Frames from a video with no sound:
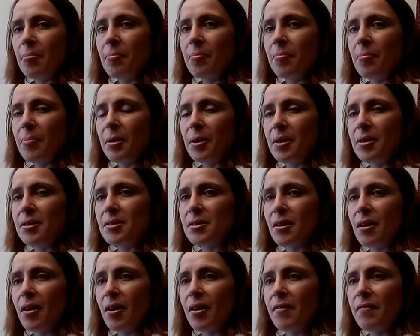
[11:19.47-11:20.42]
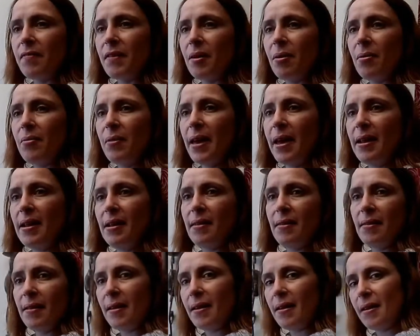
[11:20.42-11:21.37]
because I felt then
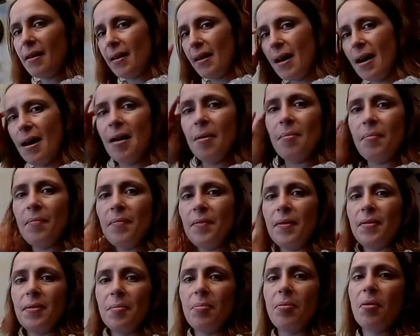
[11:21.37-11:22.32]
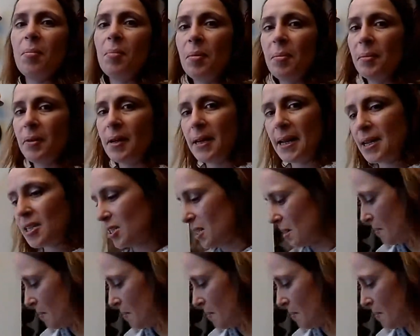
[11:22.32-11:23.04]
that the problem could actually